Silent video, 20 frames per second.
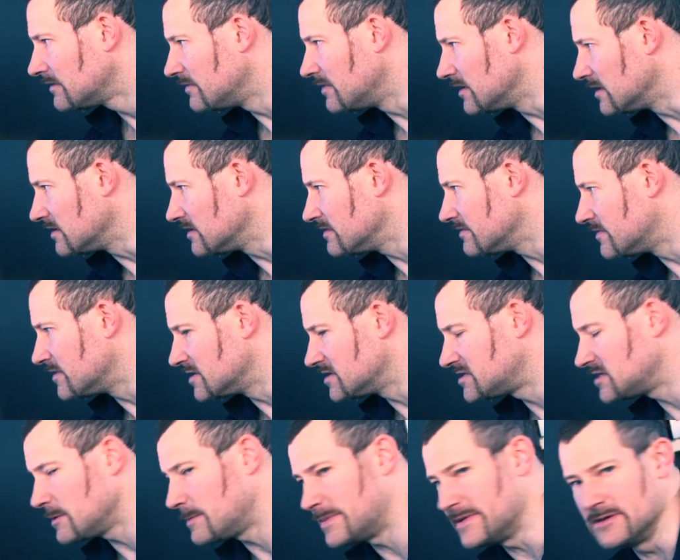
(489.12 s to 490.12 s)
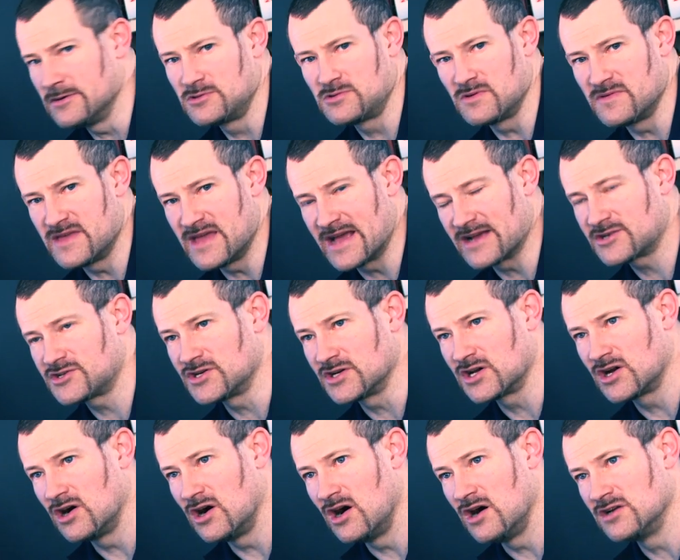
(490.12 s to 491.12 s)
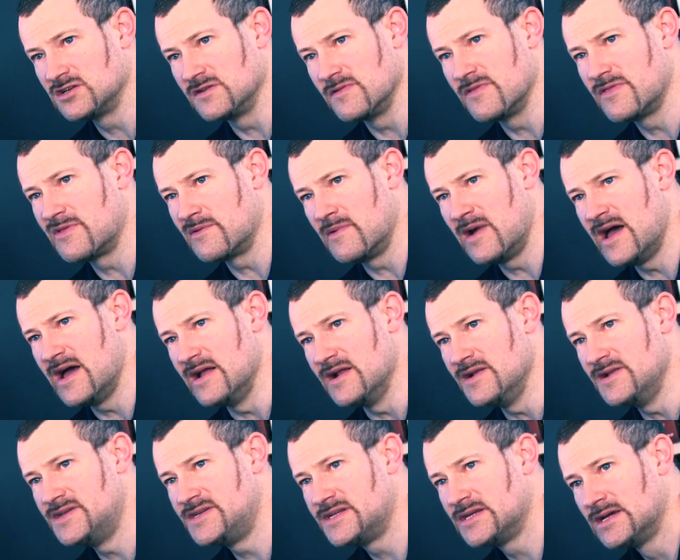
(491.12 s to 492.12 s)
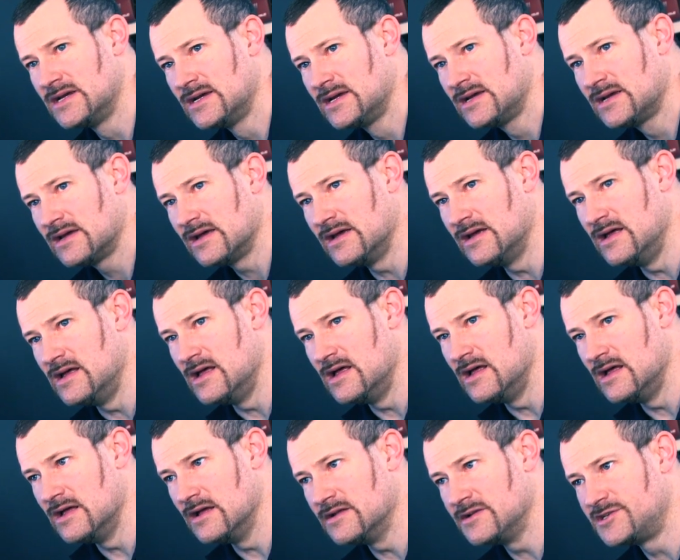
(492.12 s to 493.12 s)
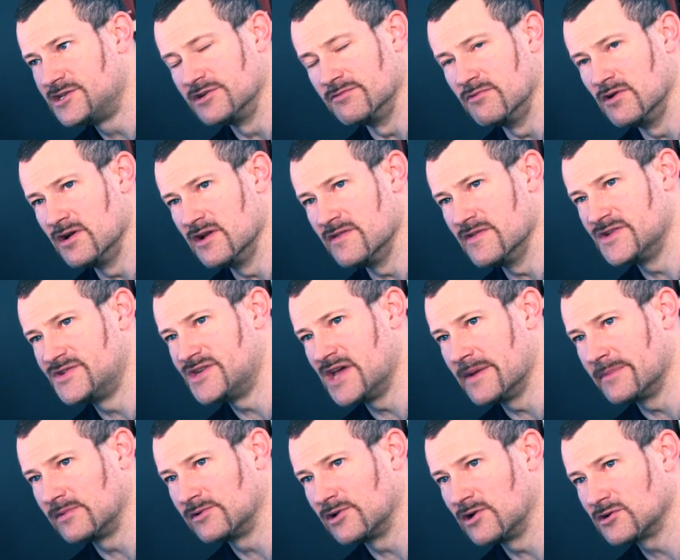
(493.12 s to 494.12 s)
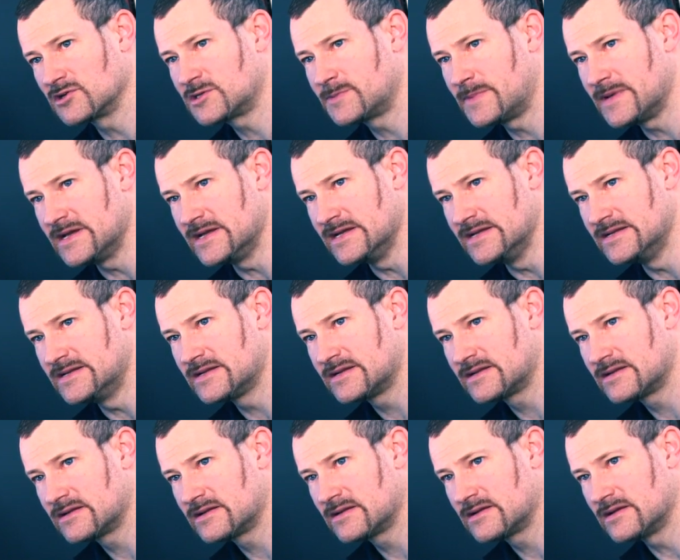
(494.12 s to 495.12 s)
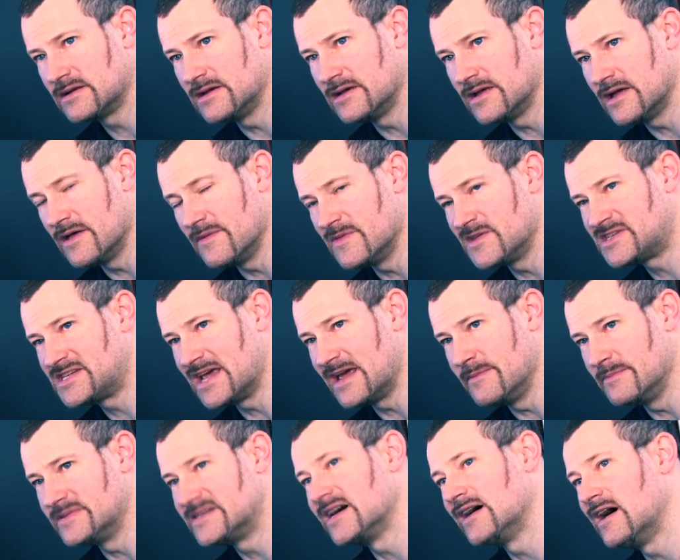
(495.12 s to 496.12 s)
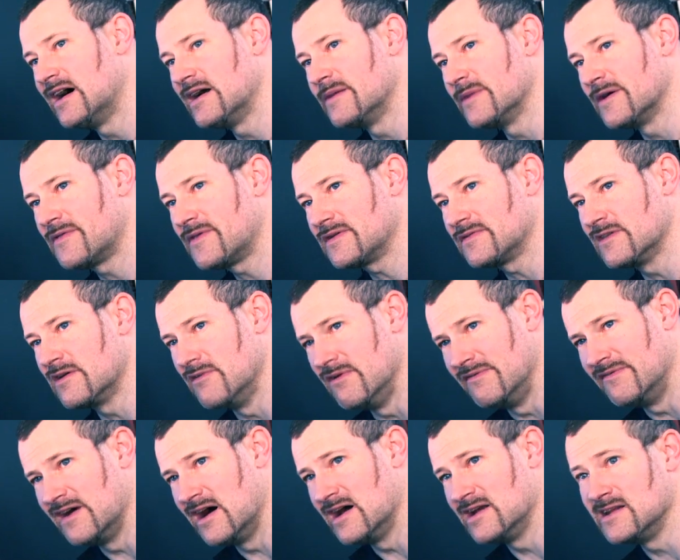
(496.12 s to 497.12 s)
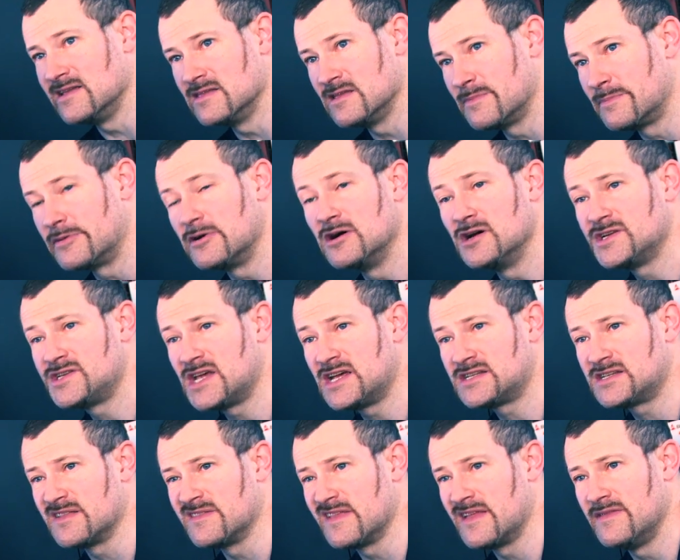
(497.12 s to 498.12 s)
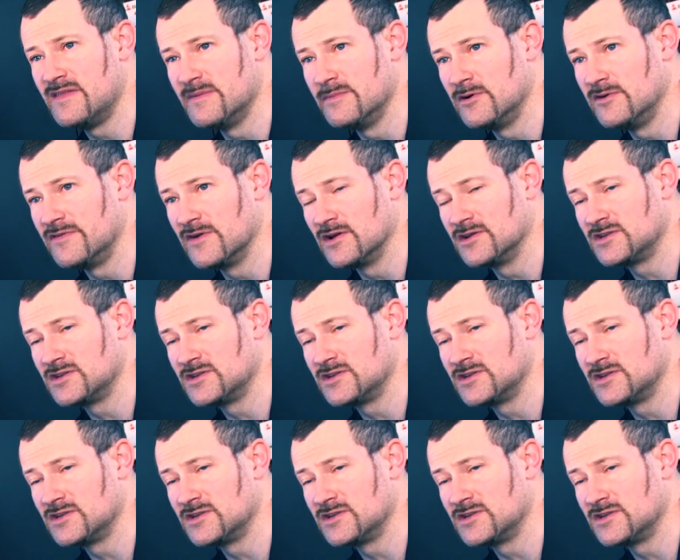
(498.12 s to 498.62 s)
the CPUs with the extra cores and threads to run at the same clock speed at the same time. I think they're refining the process and then they move it